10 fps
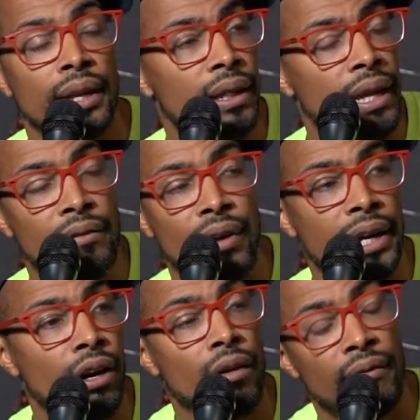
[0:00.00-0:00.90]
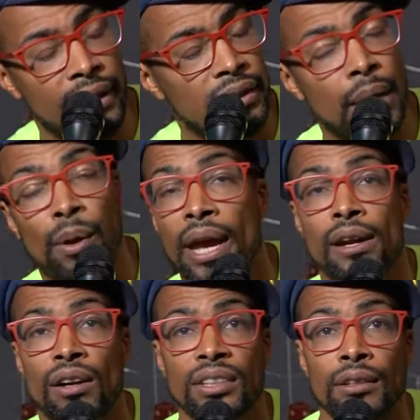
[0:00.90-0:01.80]
record label
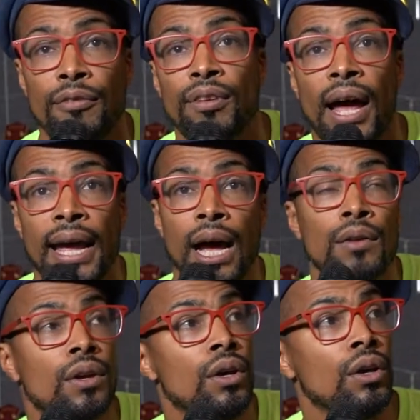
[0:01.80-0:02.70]
A&Rs had to fly out